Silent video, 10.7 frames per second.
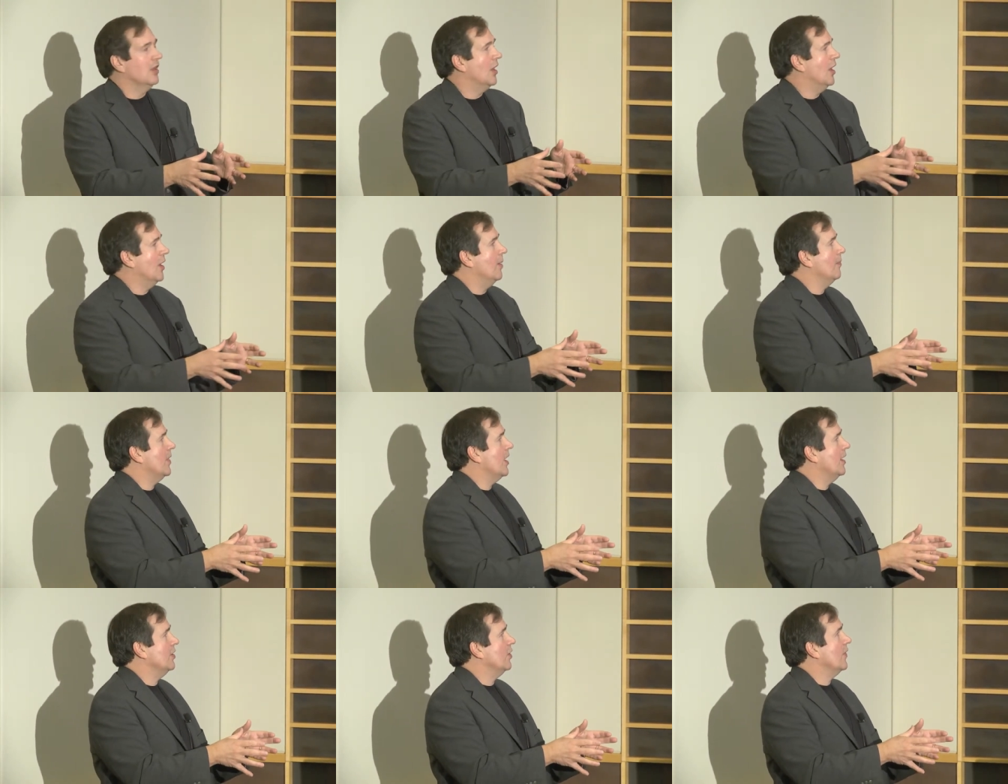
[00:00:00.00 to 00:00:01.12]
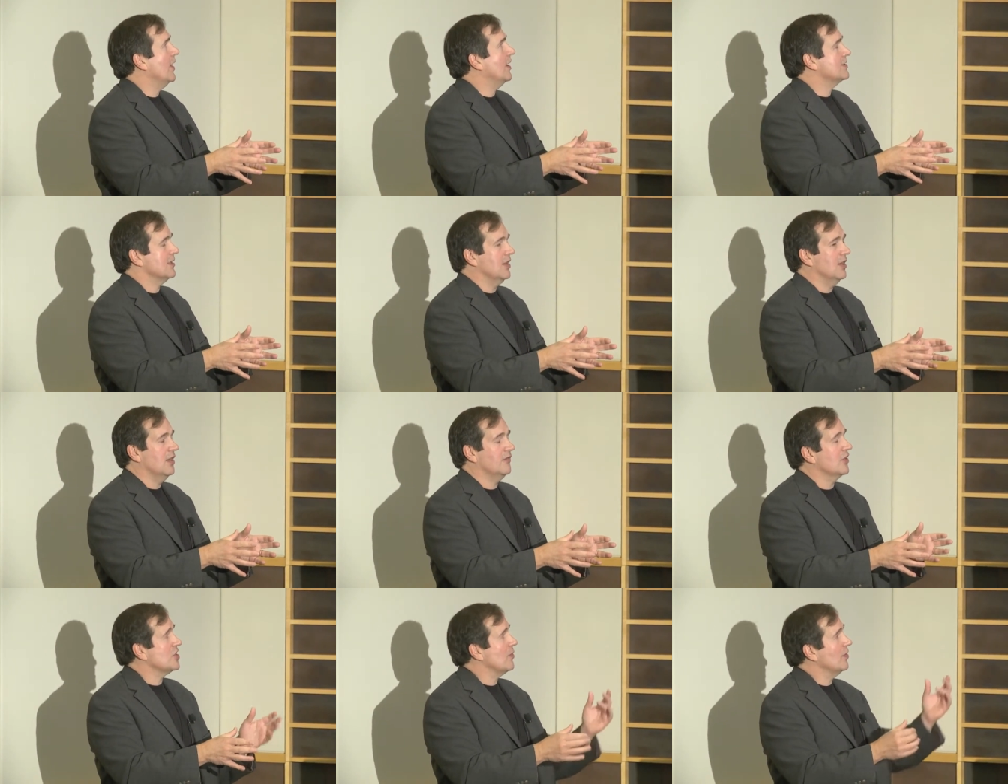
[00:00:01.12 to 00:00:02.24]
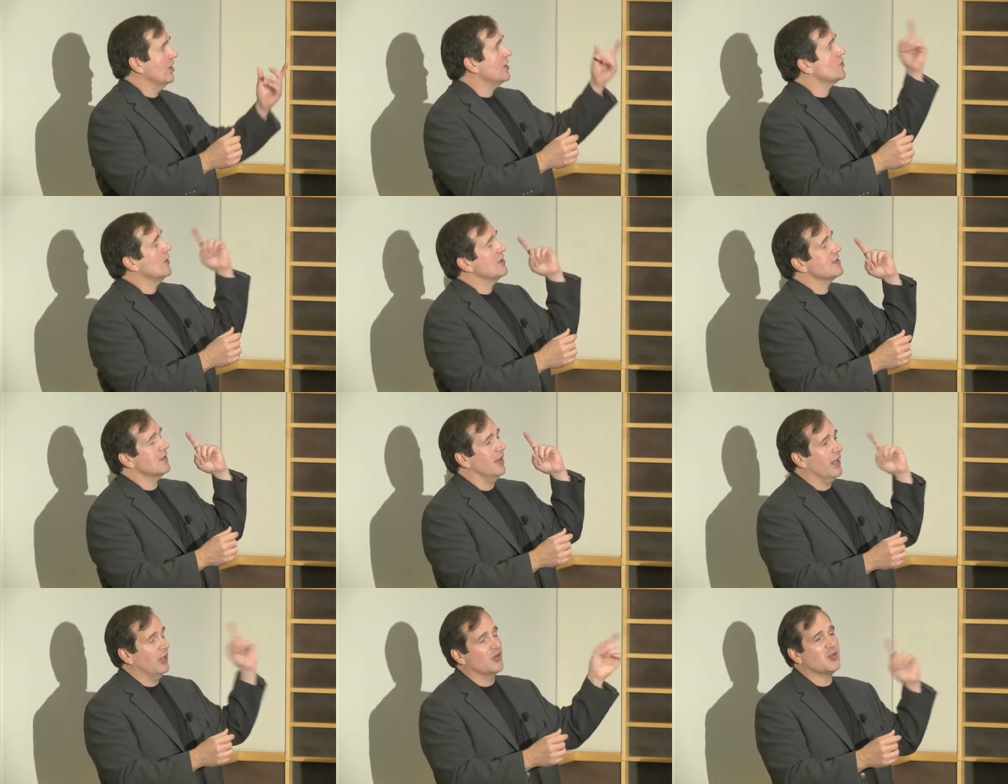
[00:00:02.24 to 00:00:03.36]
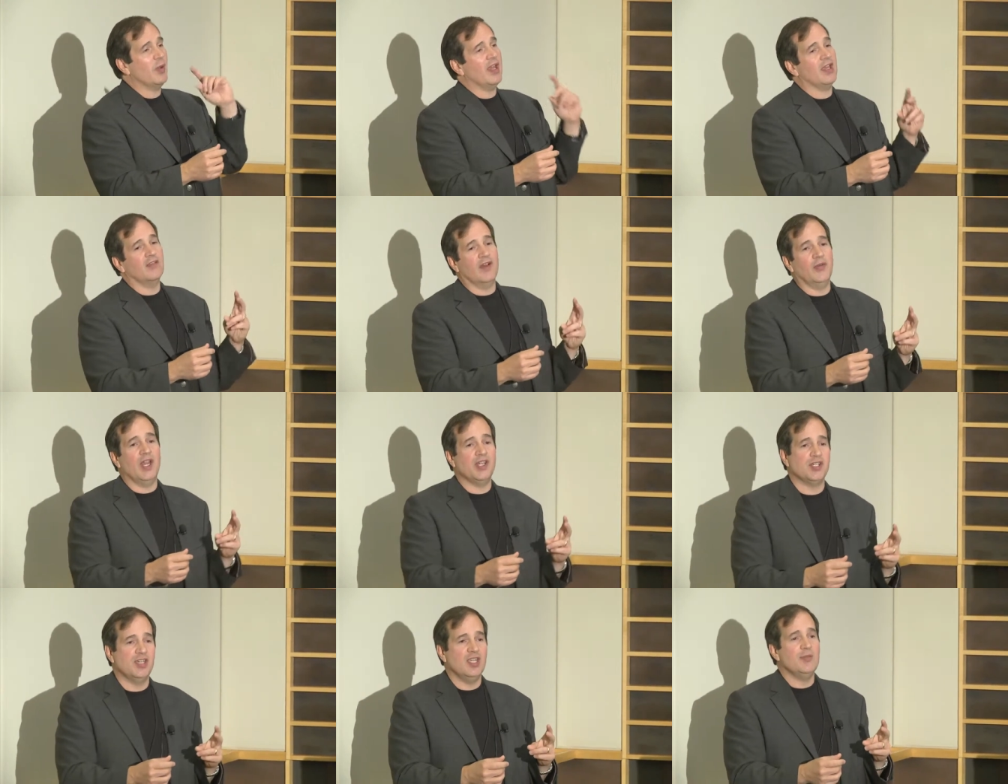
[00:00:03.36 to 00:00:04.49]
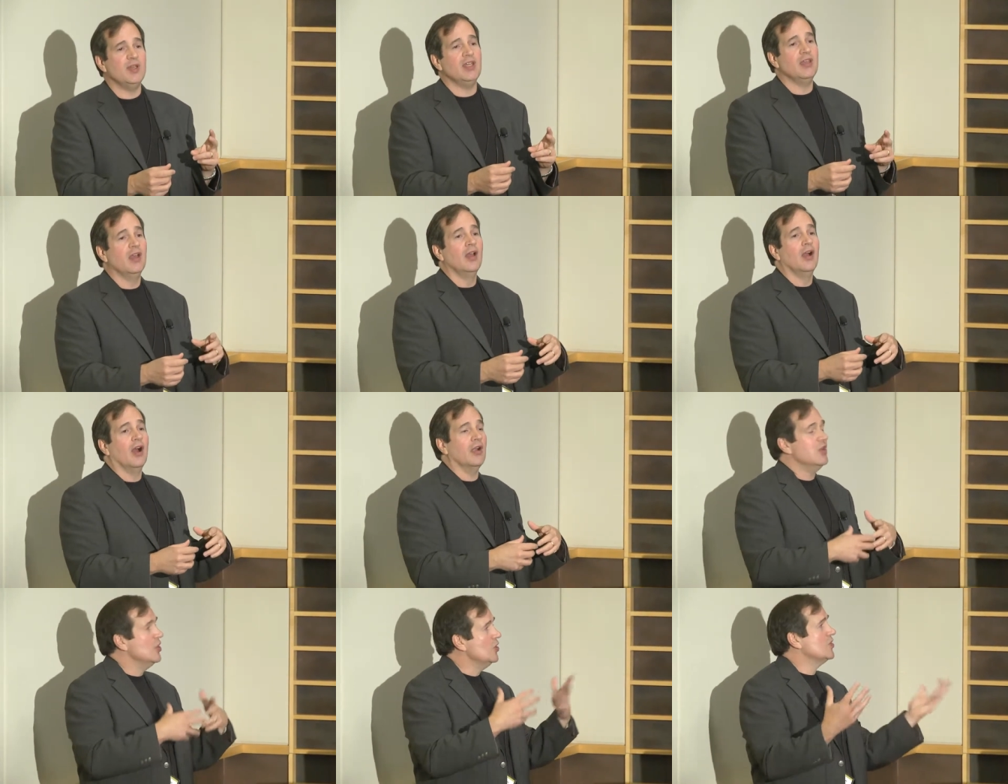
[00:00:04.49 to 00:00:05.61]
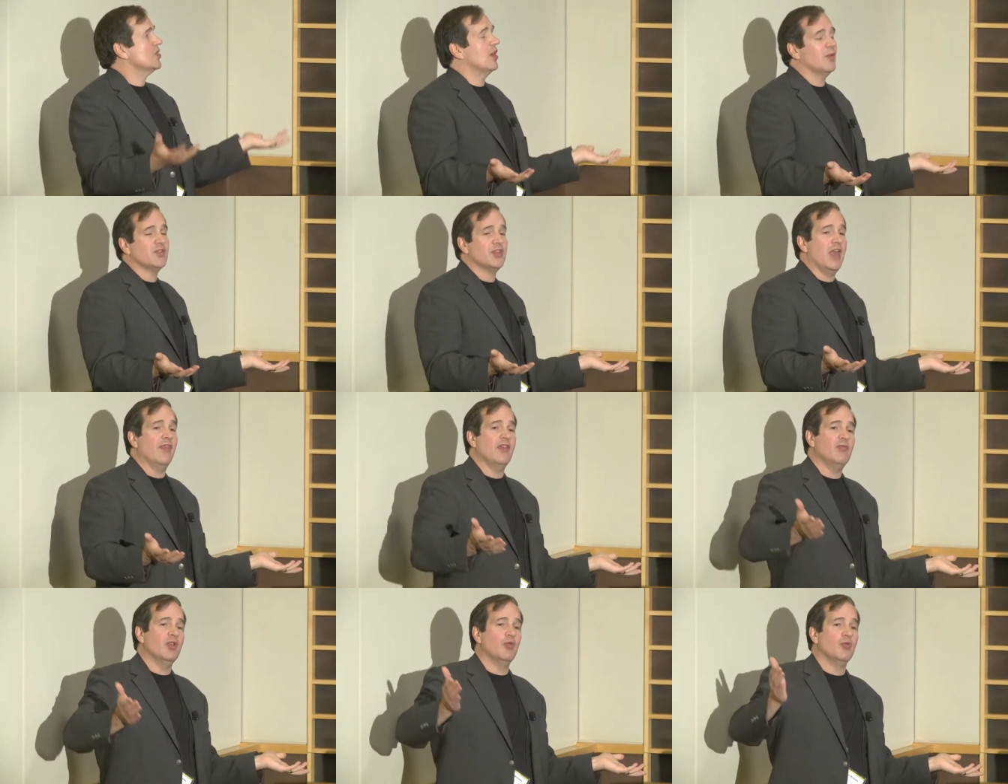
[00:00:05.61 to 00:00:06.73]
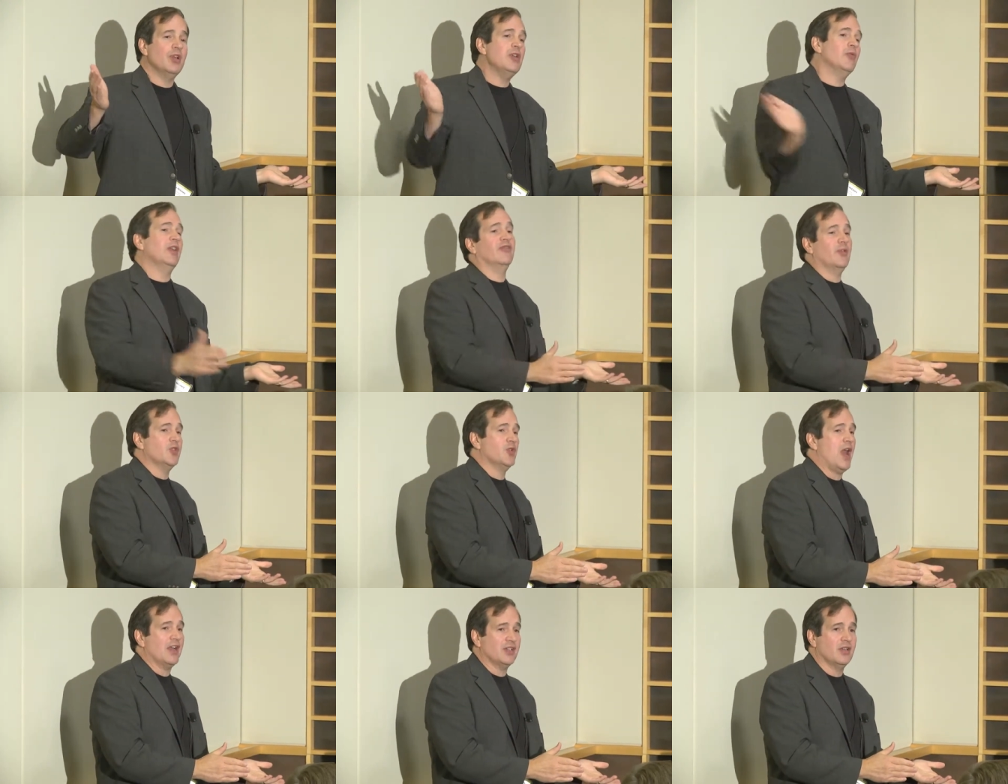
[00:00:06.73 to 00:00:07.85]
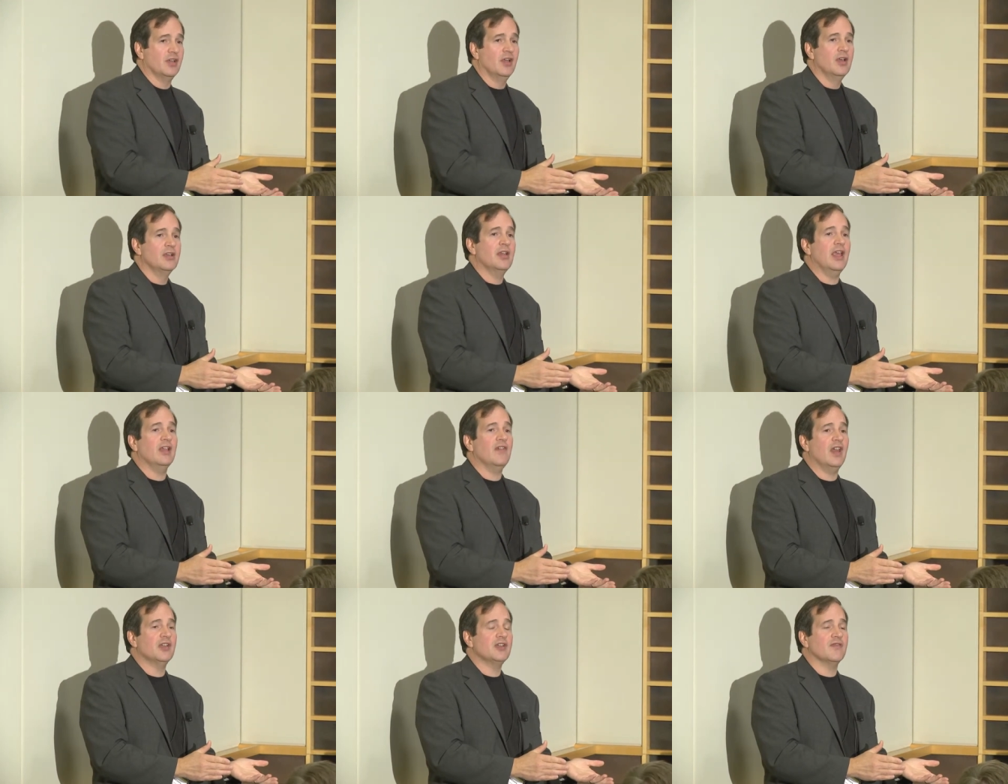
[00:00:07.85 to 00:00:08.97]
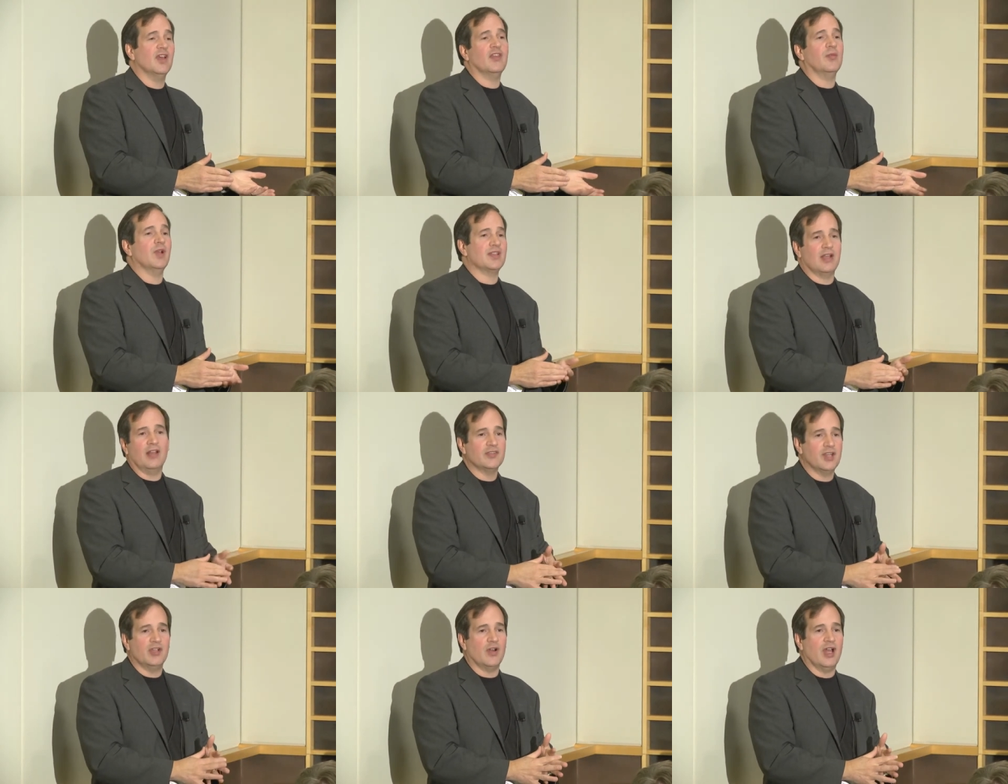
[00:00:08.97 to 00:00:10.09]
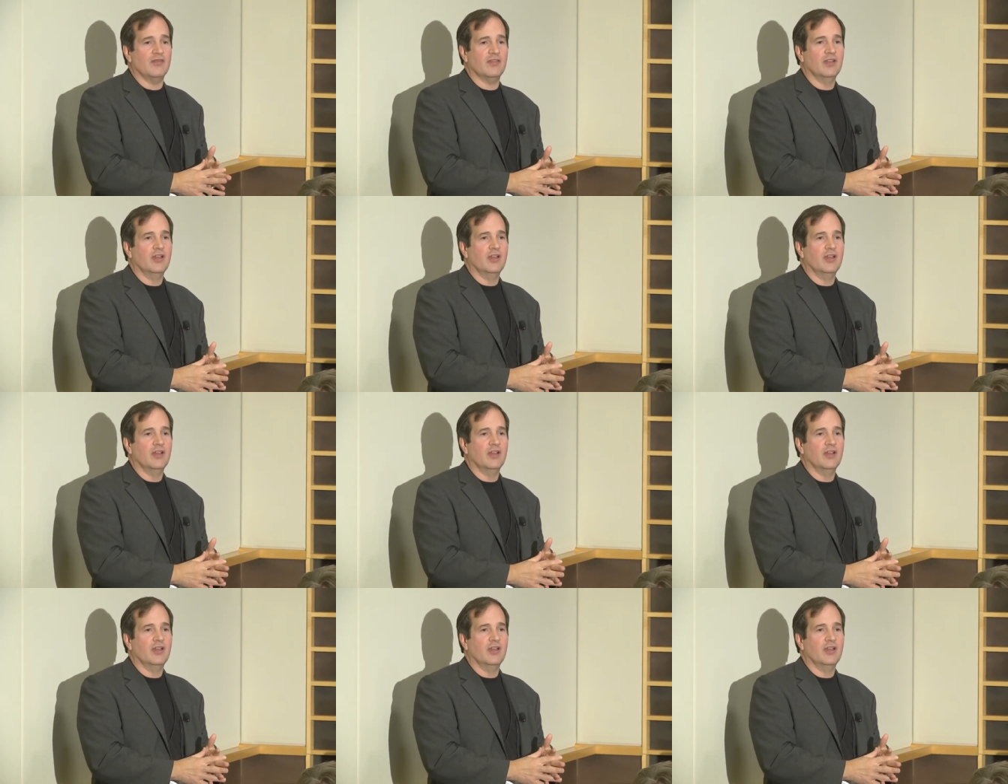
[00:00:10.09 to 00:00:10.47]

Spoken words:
I know that, for example, the latest ones, Aerospike and Foundation DB, are new startups, and they've been rewritten from scratch to take advantage of nothing but solid-state drive.